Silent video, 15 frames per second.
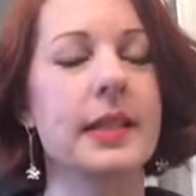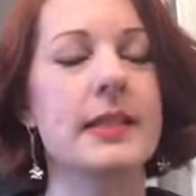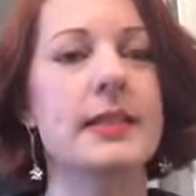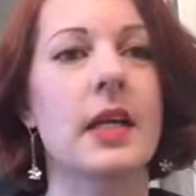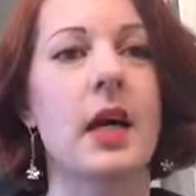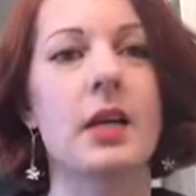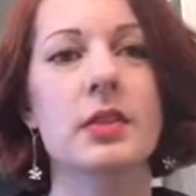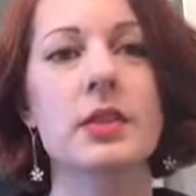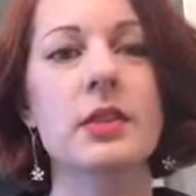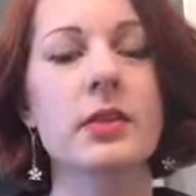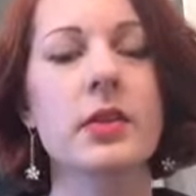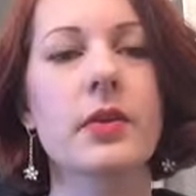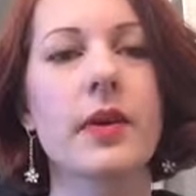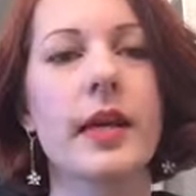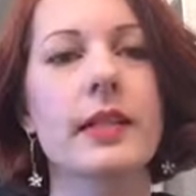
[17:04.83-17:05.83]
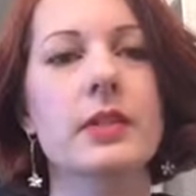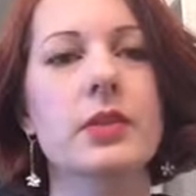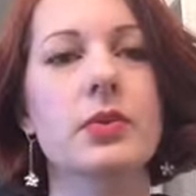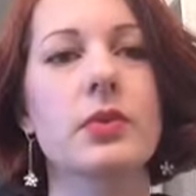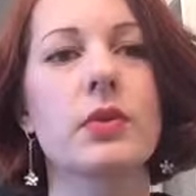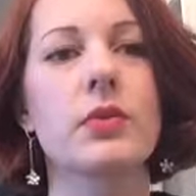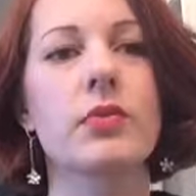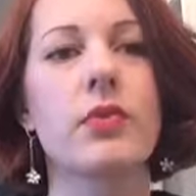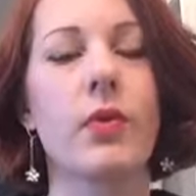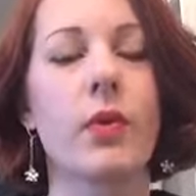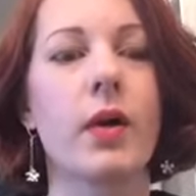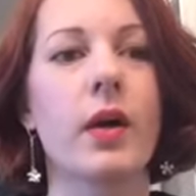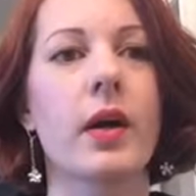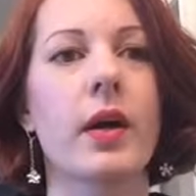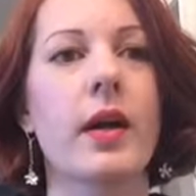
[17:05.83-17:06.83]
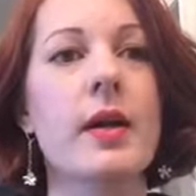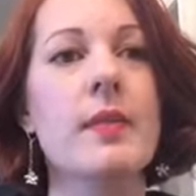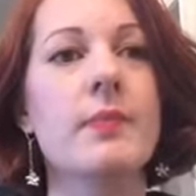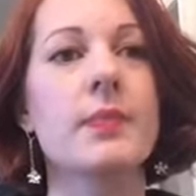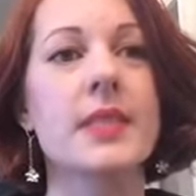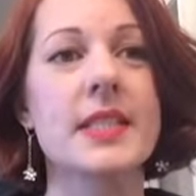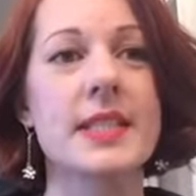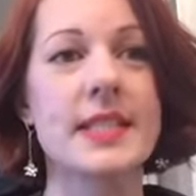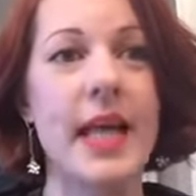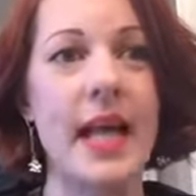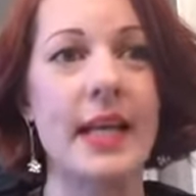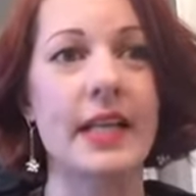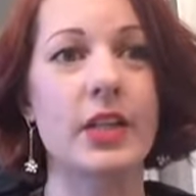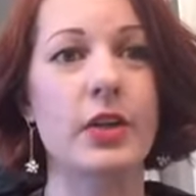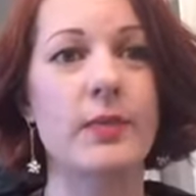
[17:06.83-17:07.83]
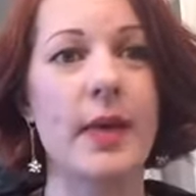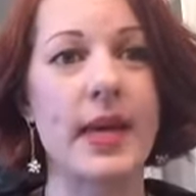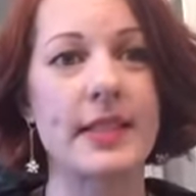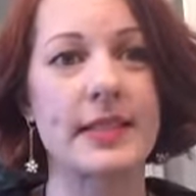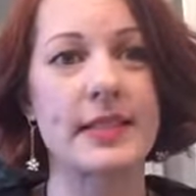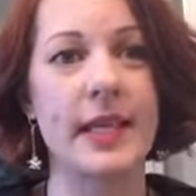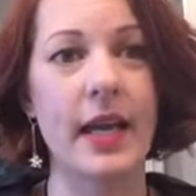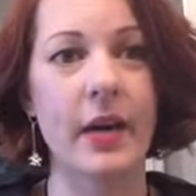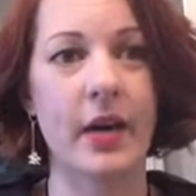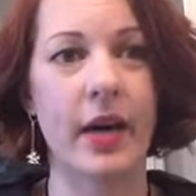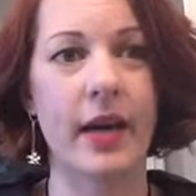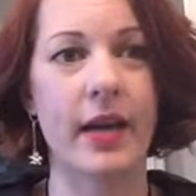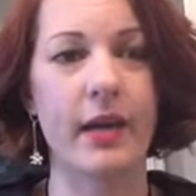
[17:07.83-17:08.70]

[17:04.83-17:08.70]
It's also a great tool for setting your mascara.